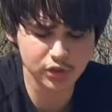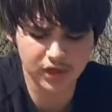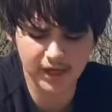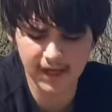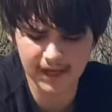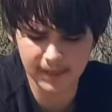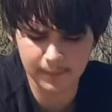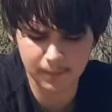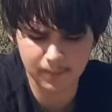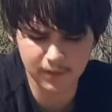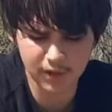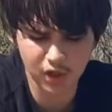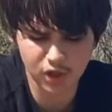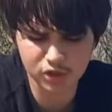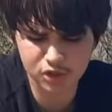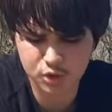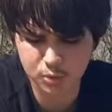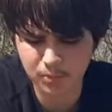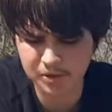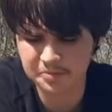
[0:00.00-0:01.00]
gotta learn
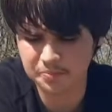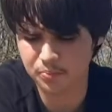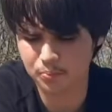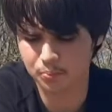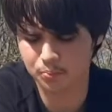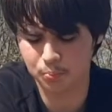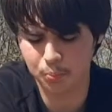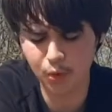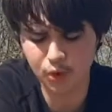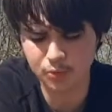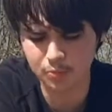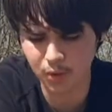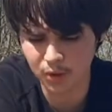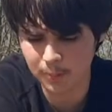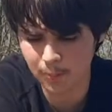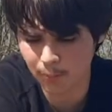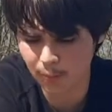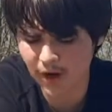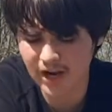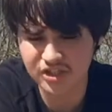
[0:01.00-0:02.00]
to put more
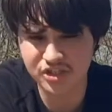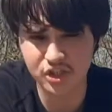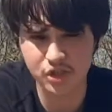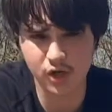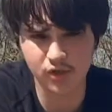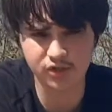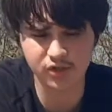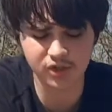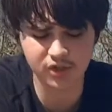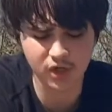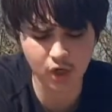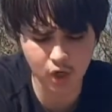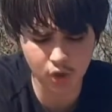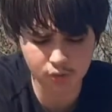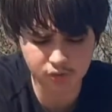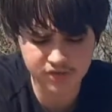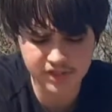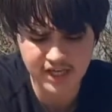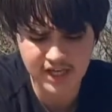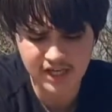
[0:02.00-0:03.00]
pressure on the
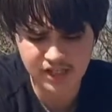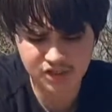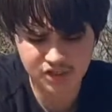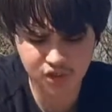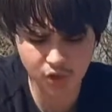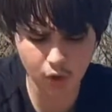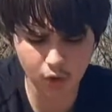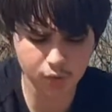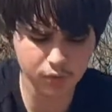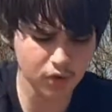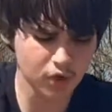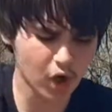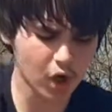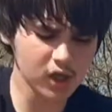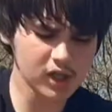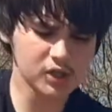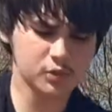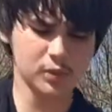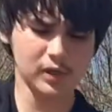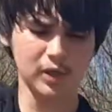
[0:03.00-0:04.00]
nose, so your
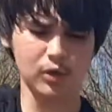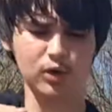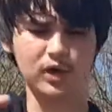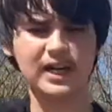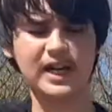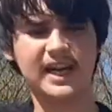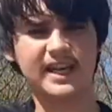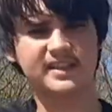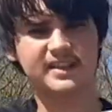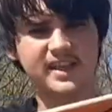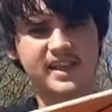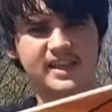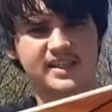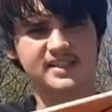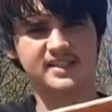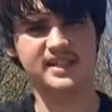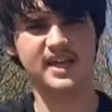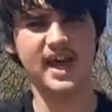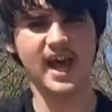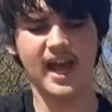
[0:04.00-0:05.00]
Ollies will look like this,
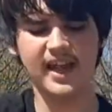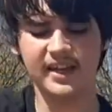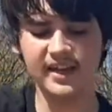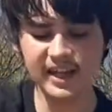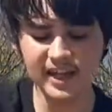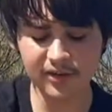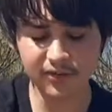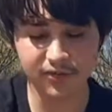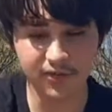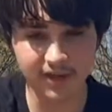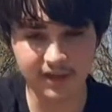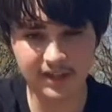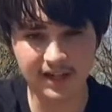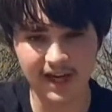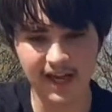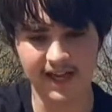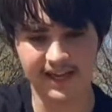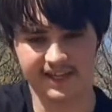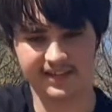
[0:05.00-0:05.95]
and even like